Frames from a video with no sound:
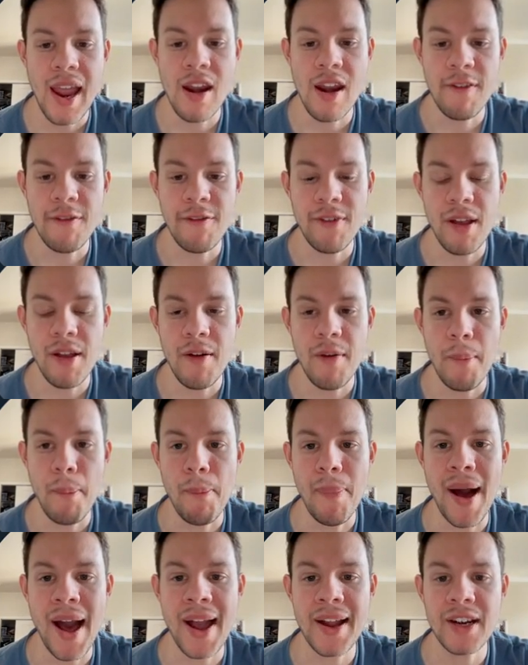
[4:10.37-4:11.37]
and if
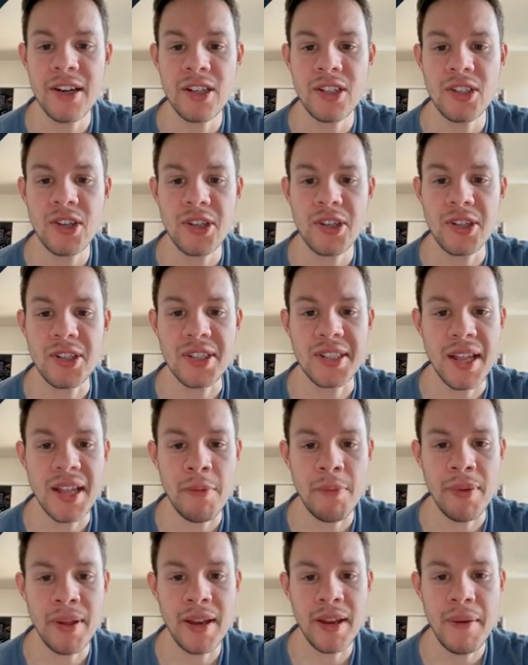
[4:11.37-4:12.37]
buyers start to
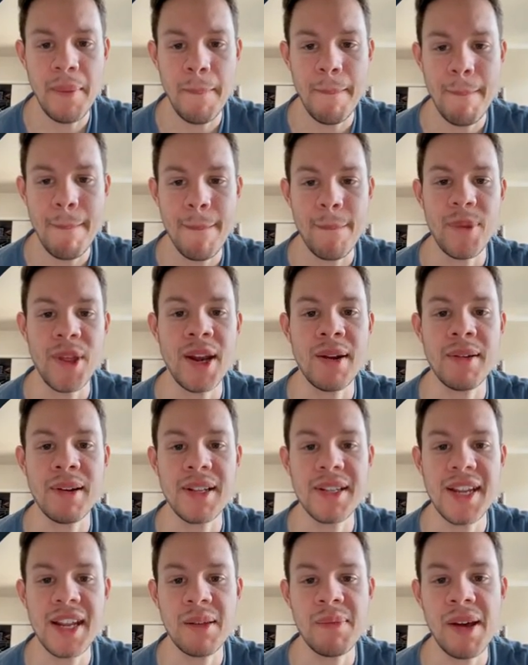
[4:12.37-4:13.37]
step in, then I'm
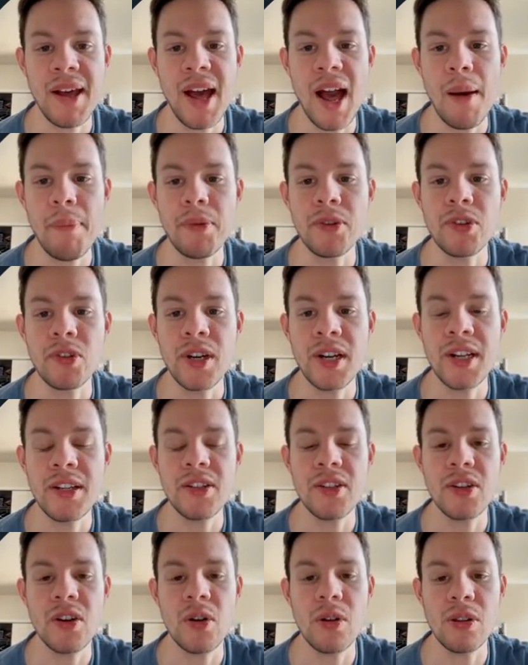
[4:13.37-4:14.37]
going to take my opportunity
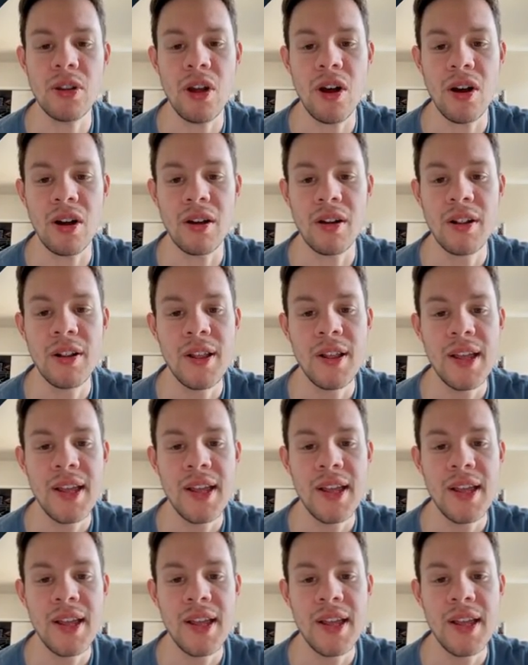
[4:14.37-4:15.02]
to go long.